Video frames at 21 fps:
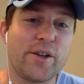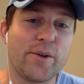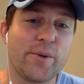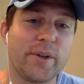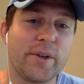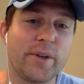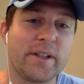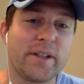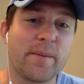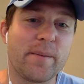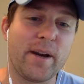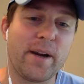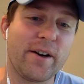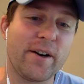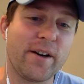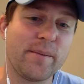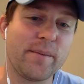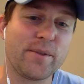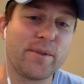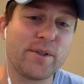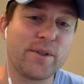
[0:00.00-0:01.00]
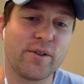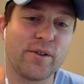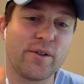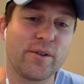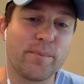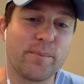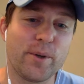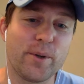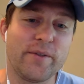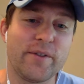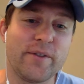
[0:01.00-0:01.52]
you would compare him to?
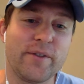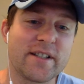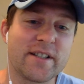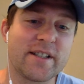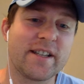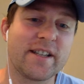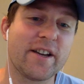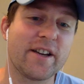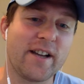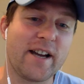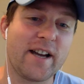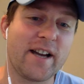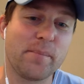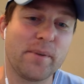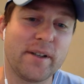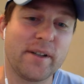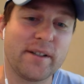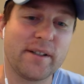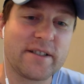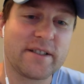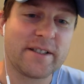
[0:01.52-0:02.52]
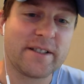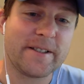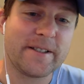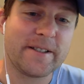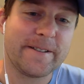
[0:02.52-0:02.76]
Previous Carolina players?